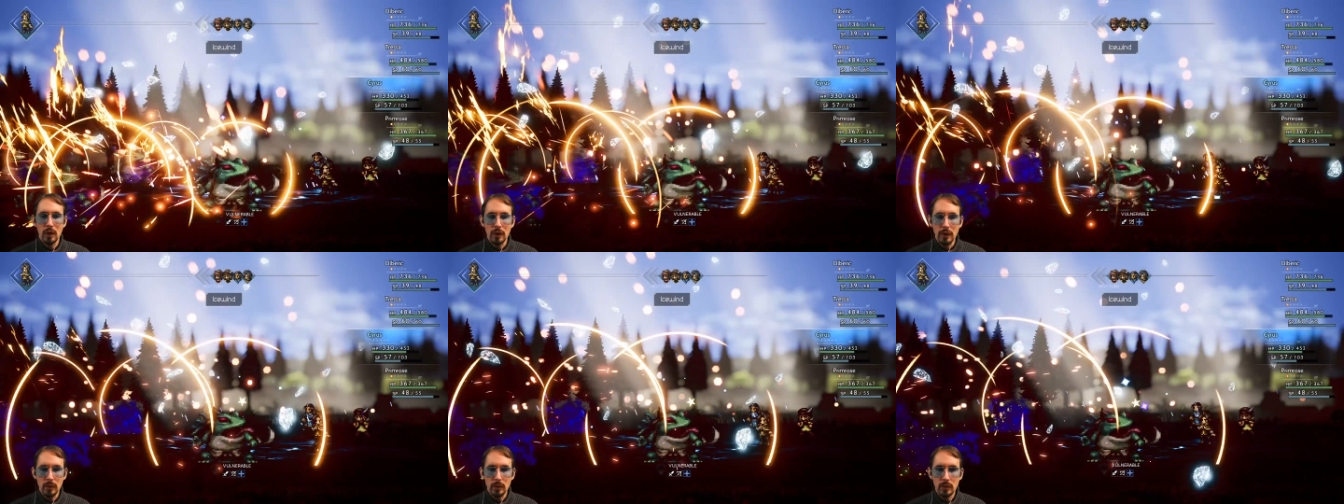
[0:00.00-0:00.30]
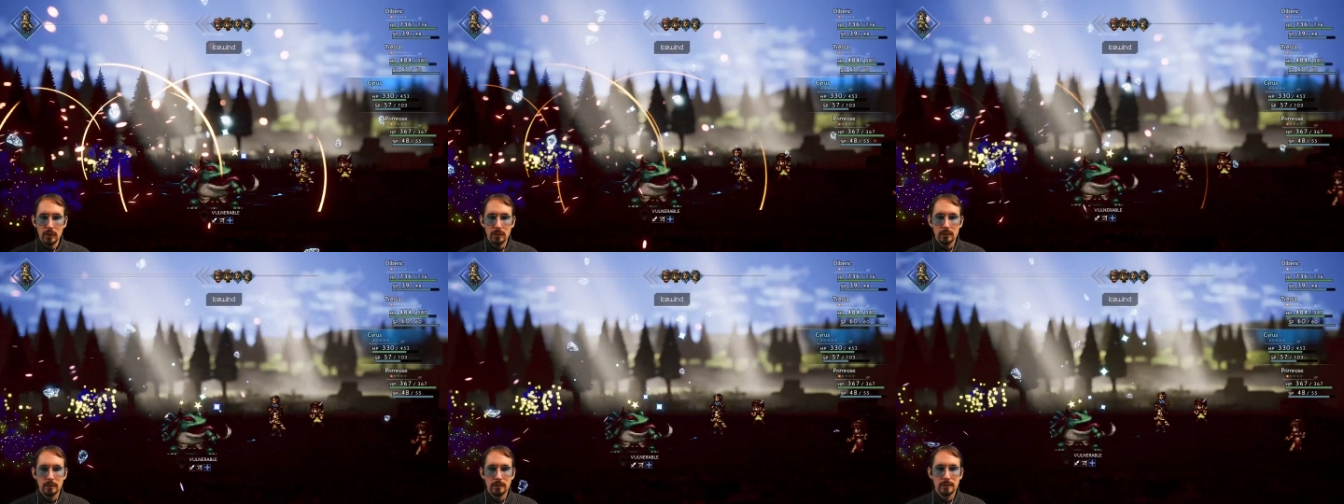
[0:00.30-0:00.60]
There we
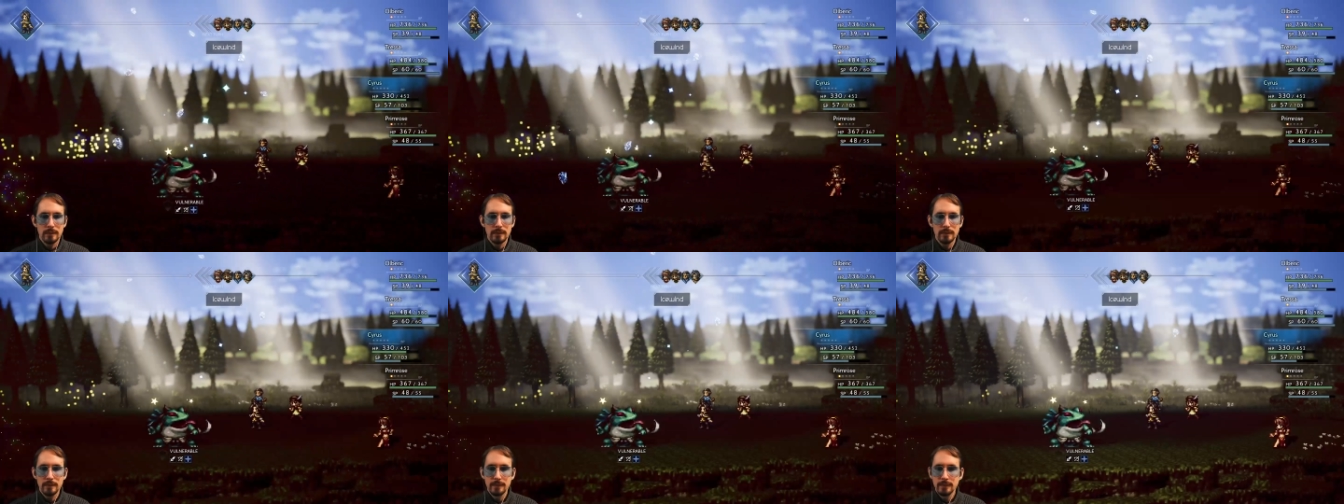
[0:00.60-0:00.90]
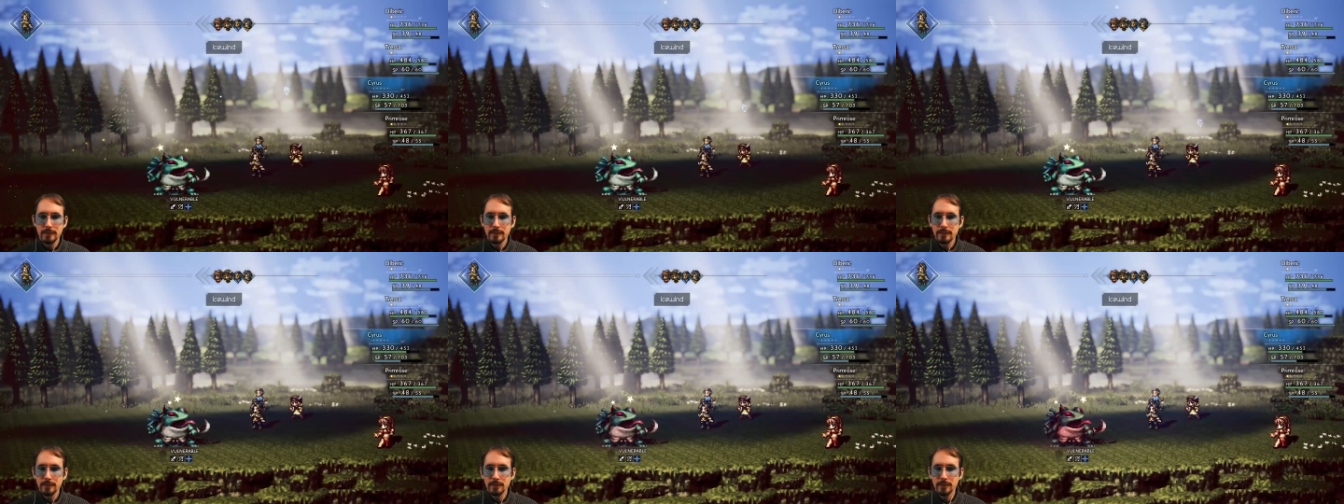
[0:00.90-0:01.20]

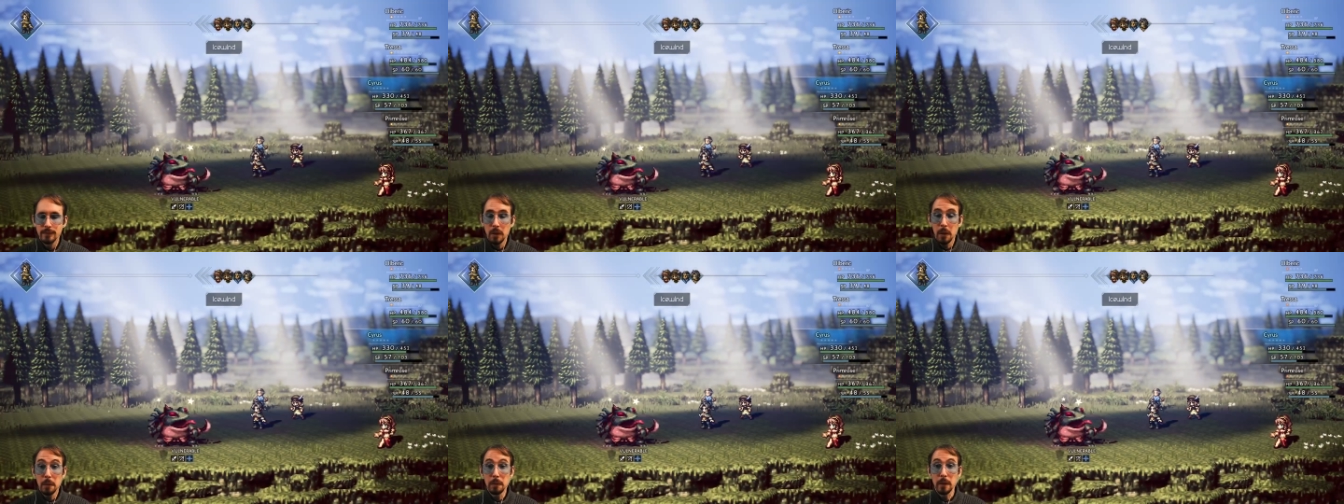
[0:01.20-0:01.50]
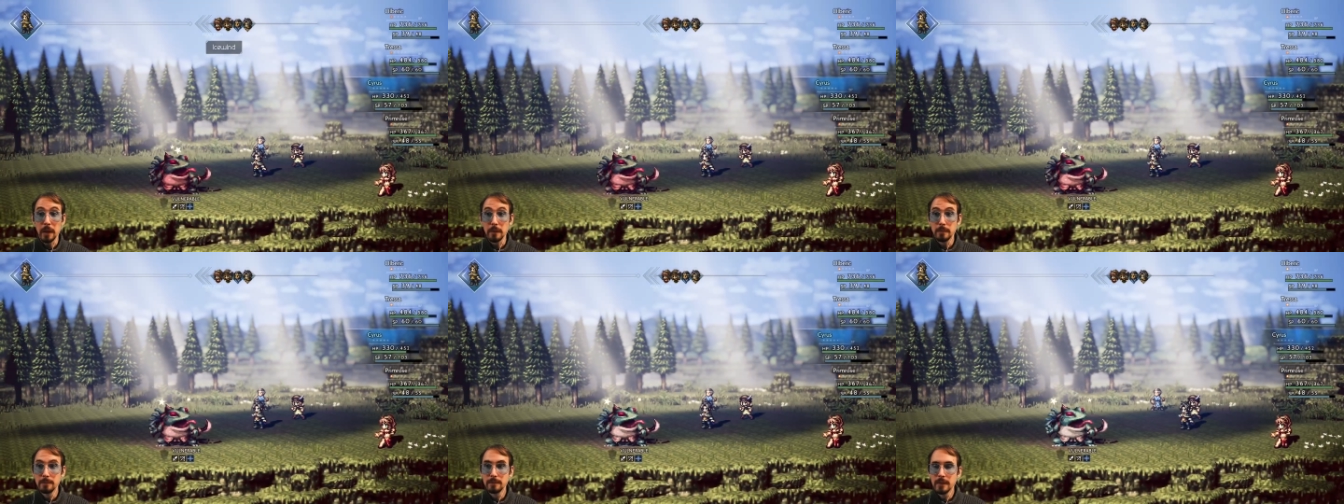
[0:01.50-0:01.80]
go.
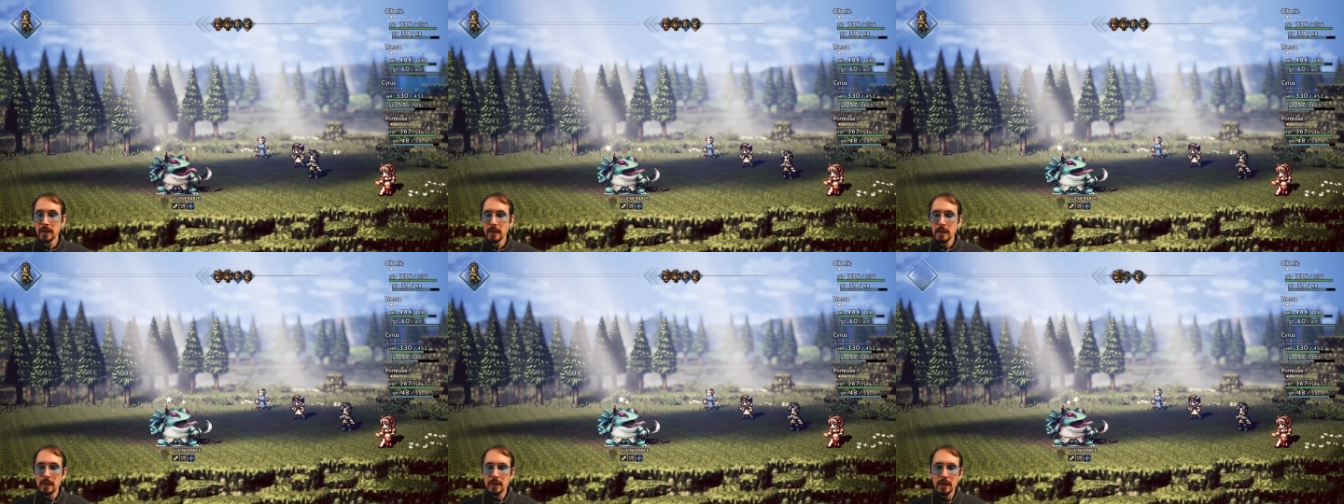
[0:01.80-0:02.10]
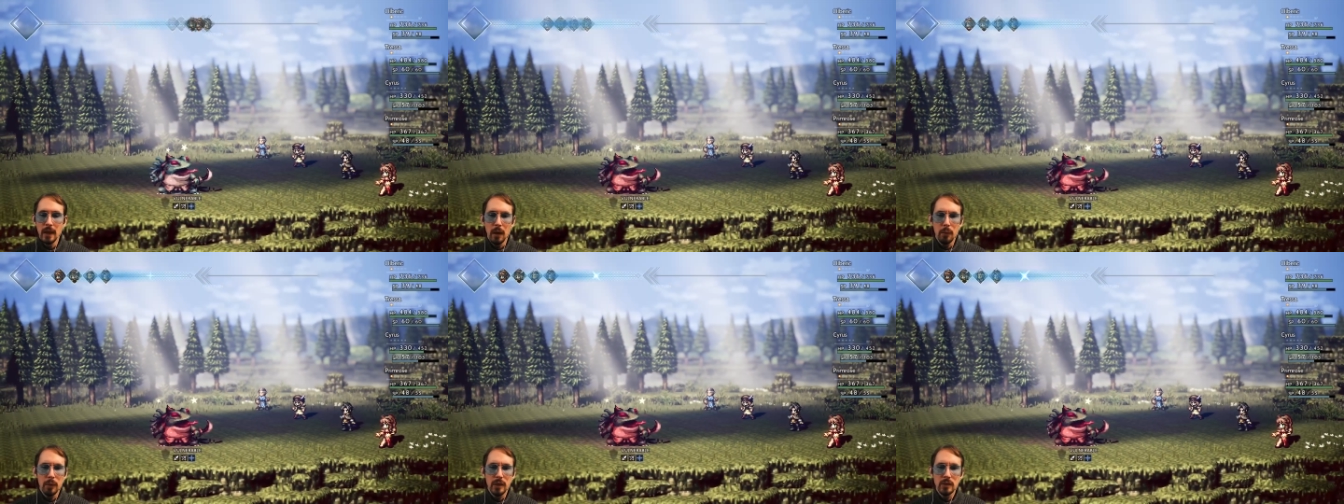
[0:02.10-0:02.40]
Alright.
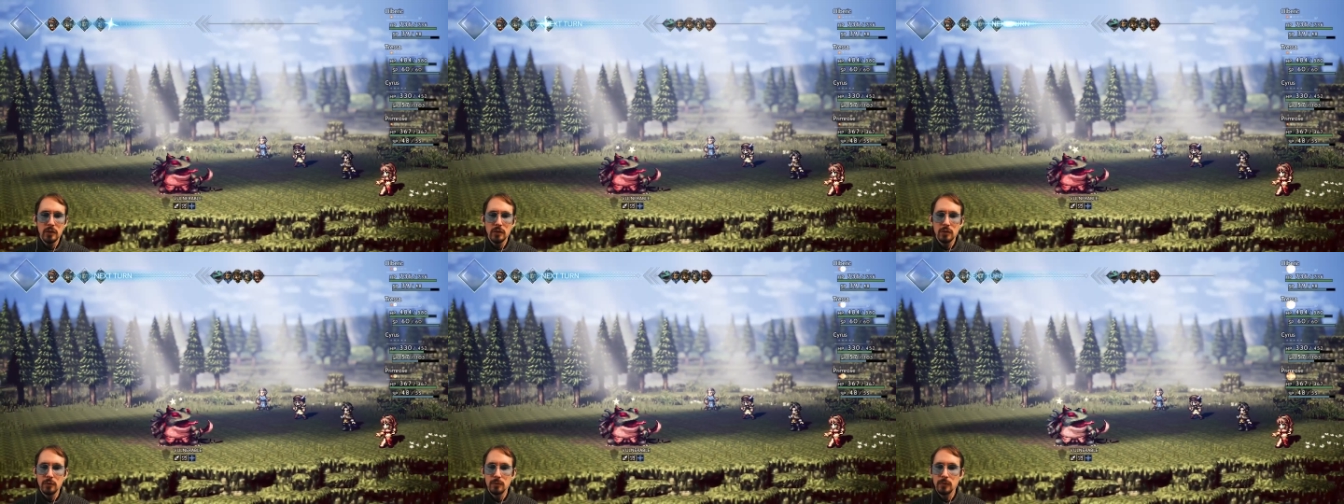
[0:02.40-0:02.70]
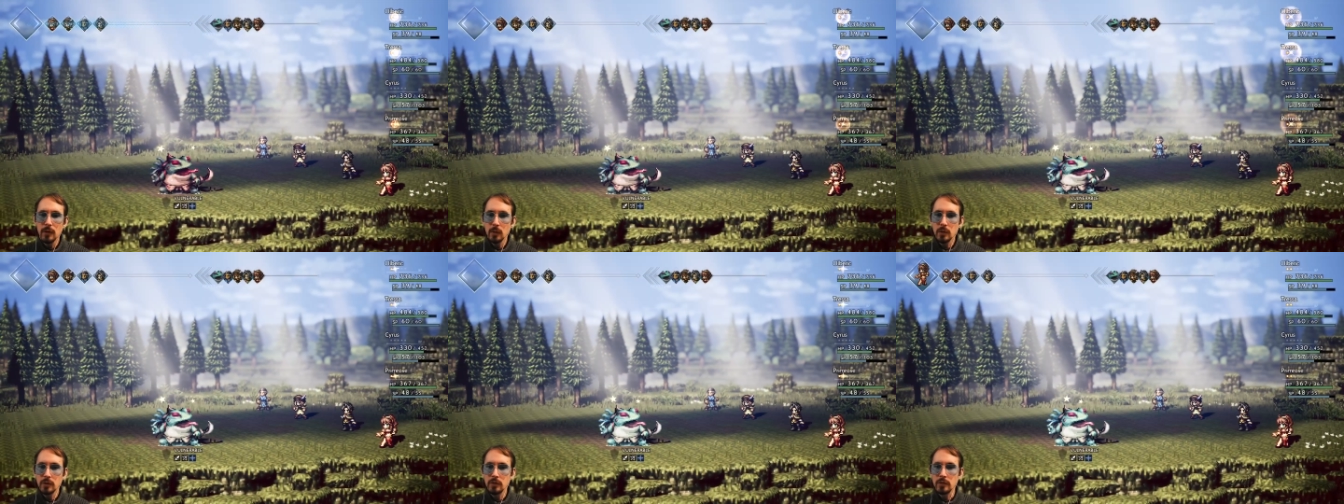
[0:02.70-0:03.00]
Now we can
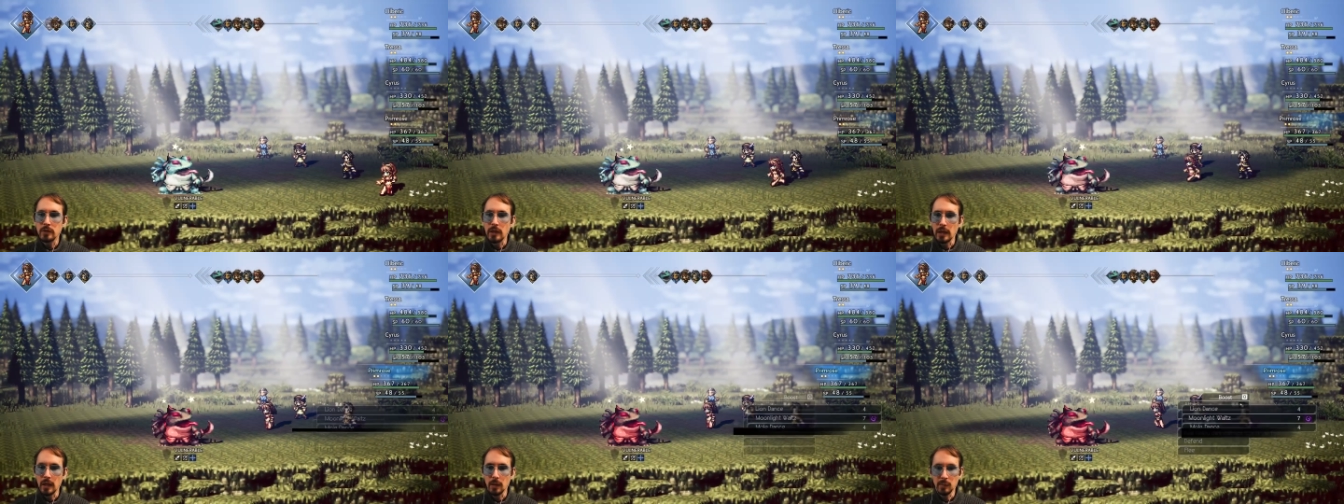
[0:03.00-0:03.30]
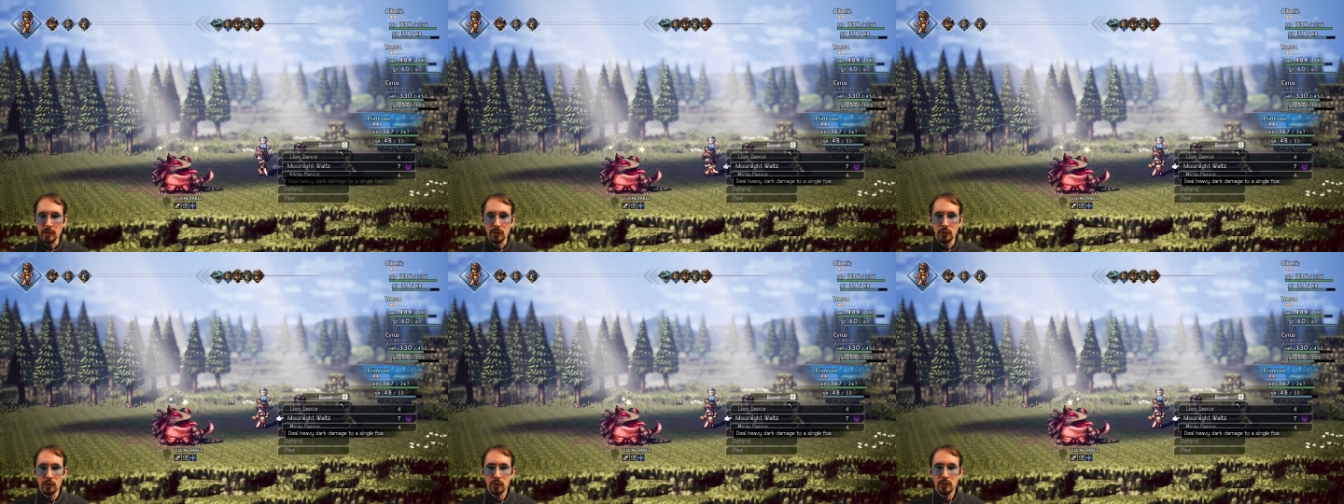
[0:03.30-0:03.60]
just focus
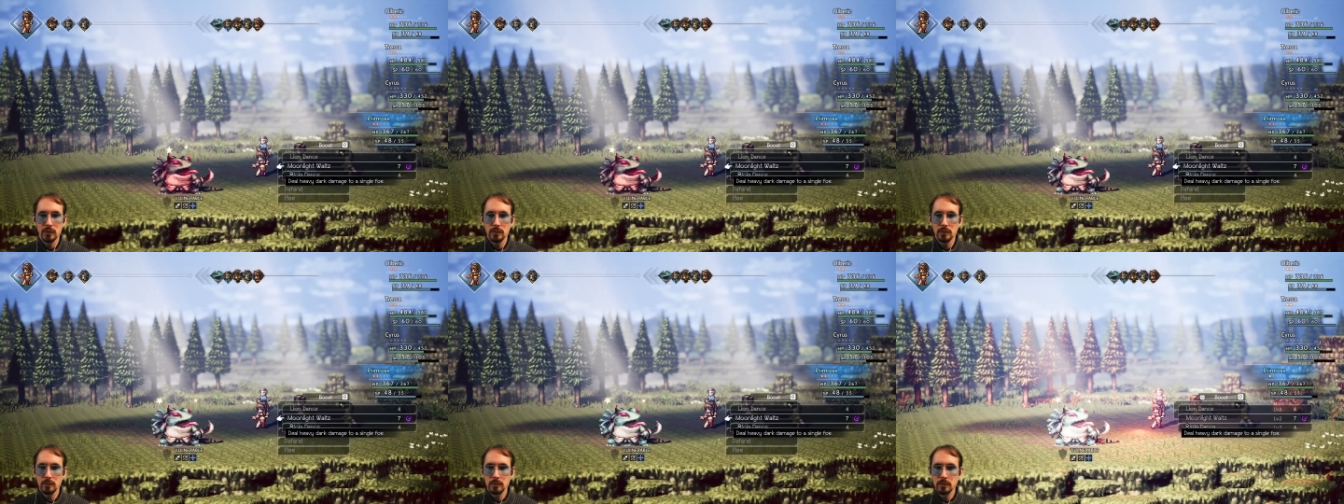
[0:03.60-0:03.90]
I'm ready.